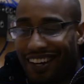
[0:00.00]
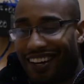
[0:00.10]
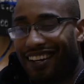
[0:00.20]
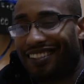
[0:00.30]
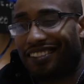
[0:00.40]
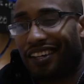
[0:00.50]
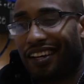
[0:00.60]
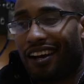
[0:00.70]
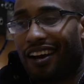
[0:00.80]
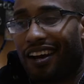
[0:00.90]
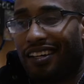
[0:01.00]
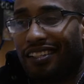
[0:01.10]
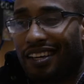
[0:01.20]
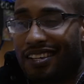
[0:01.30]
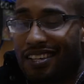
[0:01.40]
And I was just like, alright,
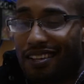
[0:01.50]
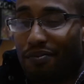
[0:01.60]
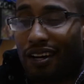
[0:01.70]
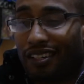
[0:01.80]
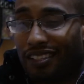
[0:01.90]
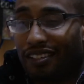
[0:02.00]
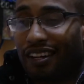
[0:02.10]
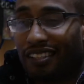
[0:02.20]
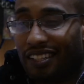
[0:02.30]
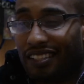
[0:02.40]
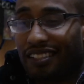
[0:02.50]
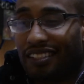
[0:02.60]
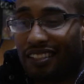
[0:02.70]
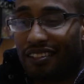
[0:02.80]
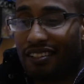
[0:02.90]
I'm gonna try to take this
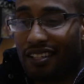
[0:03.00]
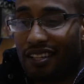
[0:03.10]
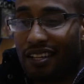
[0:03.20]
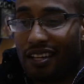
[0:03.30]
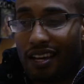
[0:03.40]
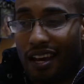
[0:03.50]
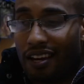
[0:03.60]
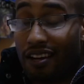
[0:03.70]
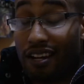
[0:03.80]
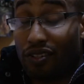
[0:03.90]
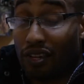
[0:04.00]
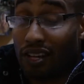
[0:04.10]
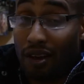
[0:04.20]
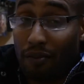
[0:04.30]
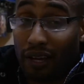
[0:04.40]
thing seriously. And there are days when
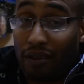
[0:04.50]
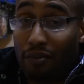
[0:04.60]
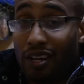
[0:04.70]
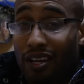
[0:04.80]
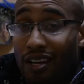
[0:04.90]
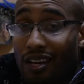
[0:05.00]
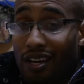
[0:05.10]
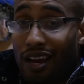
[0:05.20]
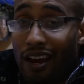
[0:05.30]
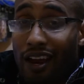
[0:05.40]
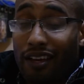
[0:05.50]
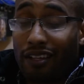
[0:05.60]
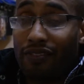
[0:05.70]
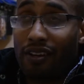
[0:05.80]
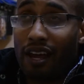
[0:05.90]
you're not making money. And
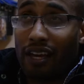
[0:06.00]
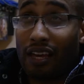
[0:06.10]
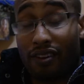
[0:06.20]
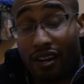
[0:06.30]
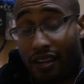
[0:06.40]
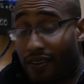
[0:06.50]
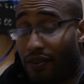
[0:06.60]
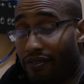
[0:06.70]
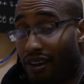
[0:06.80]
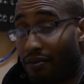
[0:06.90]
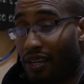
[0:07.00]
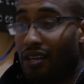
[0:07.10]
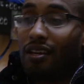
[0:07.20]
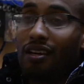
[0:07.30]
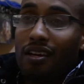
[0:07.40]
if you're living with family,
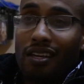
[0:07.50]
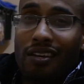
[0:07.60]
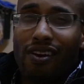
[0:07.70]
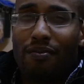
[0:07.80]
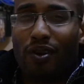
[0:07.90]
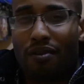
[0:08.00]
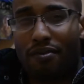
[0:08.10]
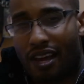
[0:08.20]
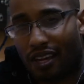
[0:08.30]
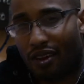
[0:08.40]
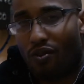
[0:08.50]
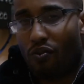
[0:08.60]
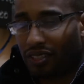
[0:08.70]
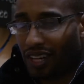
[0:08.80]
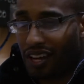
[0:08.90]
your family can be like, yo,
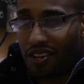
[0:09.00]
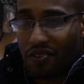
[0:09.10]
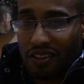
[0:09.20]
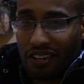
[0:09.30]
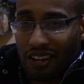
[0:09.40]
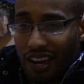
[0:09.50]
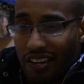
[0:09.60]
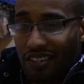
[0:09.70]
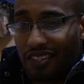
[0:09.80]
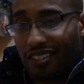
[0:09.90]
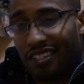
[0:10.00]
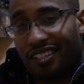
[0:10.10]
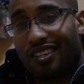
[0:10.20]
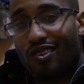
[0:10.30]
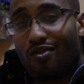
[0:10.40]
what are you doing? You're not doing nothing, you're
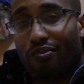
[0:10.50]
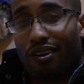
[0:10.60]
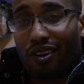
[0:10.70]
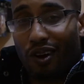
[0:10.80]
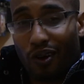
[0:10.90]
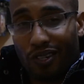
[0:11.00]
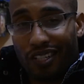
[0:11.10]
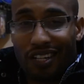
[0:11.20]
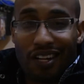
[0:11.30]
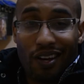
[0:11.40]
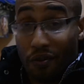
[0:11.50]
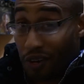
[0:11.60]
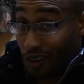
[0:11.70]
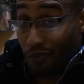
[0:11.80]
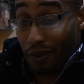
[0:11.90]
just there on the couch.
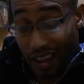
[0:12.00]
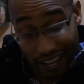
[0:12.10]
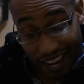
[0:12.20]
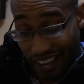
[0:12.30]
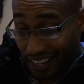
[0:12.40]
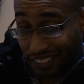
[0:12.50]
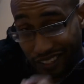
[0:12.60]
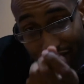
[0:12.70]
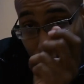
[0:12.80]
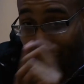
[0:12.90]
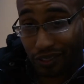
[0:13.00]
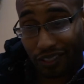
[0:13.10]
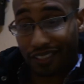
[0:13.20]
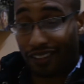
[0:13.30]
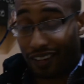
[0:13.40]
When you could be like editing
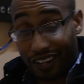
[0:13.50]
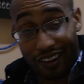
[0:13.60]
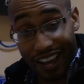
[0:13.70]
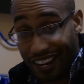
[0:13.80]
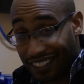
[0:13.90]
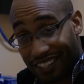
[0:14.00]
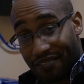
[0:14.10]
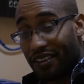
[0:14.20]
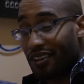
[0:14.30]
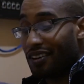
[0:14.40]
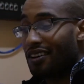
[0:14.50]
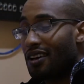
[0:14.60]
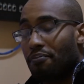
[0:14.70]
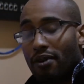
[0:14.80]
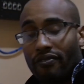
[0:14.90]
photos or editing video.
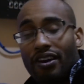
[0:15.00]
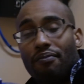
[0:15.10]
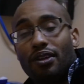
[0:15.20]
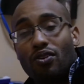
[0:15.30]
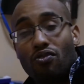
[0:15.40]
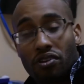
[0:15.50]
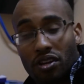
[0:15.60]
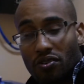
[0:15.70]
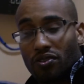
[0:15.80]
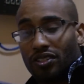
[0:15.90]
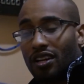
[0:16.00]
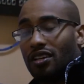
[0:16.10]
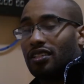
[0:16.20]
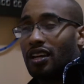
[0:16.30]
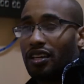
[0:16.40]
But family don't really know, so they're
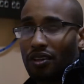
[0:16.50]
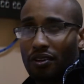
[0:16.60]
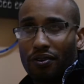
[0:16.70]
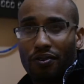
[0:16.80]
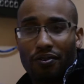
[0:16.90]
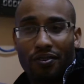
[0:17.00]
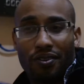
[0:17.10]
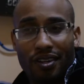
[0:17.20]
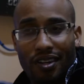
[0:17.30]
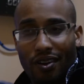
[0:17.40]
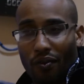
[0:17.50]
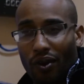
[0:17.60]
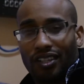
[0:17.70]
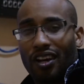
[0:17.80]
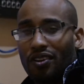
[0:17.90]
just like, yo,
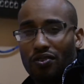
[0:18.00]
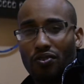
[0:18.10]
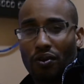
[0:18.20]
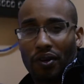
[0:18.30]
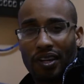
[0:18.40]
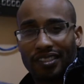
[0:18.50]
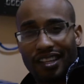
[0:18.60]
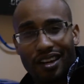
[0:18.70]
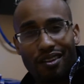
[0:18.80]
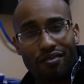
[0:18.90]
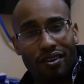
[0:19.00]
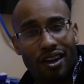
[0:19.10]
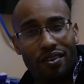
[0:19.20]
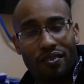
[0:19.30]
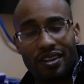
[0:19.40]
what are you doing with yourself? What
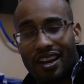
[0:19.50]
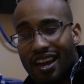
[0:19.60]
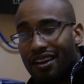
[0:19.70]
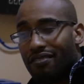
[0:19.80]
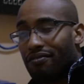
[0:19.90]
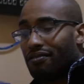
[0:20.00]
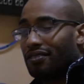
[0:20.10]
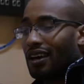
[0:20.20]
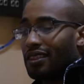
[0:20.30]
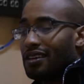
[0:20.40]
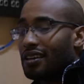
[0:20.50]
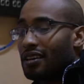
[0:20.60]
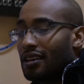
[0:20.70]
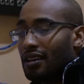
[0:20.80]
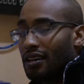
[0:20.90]
are you doing with your life? So I
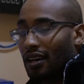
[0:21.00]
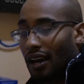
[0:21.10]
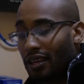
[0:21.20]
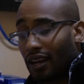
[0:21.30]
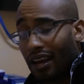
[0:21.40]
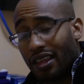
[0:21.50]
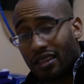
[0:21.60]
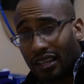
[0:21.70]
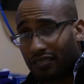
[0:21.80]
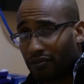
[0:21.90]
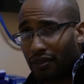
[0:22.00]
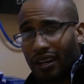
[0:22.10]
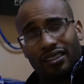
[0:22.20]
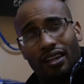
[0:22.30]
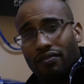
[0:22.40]
think
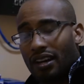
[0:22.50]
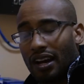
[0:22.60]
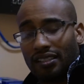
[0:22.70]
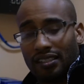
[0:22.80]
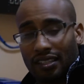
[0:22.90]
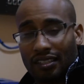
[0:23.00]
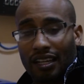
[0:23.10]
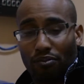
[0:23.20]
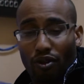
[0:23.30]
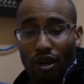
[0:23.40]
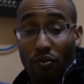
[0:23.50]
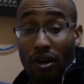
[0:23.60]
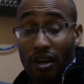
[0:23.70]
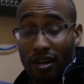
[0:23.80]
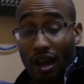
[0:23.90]
that's every artist. There's that point
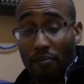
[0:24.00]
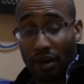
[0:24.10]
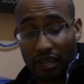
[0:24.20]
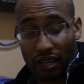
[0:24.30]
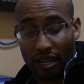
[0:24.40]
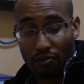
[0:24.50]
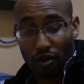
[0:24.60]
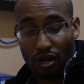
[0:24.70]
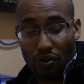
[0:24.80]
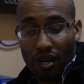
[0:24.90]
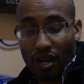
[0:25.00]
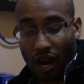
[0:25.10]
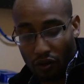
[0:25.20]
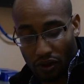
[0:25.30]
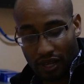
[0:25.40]
where you're not making any money, where you're
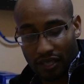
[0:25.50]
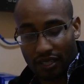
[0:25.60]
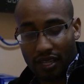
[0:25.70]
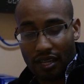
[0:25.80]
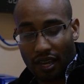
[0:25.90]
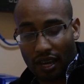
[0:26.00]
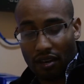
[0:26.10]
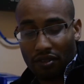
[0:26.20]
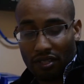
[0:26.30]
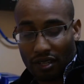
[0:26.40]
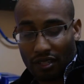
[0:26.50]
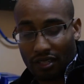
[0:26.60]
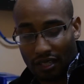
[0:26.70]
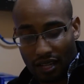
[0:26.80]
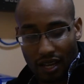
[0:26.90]
not really seeing any
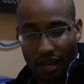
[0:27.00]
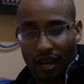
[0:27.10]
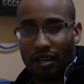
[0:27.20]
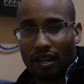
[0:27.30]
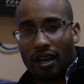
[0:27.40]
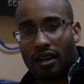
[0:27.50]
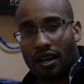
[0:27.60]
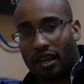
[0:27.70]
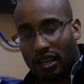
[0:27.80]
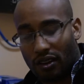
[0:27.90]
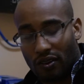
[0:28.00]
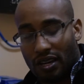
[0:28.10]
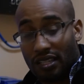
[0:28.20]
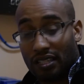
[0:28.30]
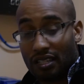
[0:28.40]
results. And you're kind of like, yo,
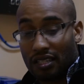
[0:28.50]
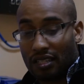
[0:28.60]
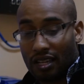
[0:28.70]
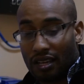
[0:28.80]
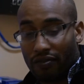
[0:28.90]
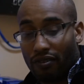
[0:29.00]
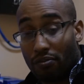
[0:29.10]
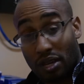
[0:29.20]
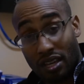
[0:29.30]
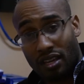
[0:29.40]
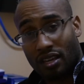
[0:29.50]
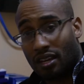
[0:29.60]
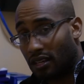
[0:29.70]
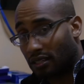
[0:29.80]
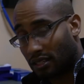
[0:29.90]
is this thing for me?
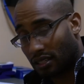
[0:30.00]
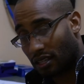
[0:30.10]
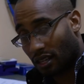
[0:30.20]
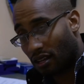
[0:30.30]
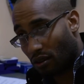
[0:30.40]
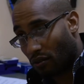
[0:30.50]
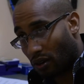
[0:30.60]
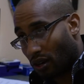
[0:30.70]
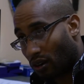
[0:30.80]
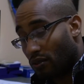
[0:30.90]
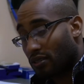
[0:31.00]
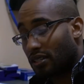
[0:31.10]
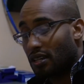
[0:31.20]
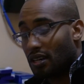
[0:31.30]
Is this thing gonna work out?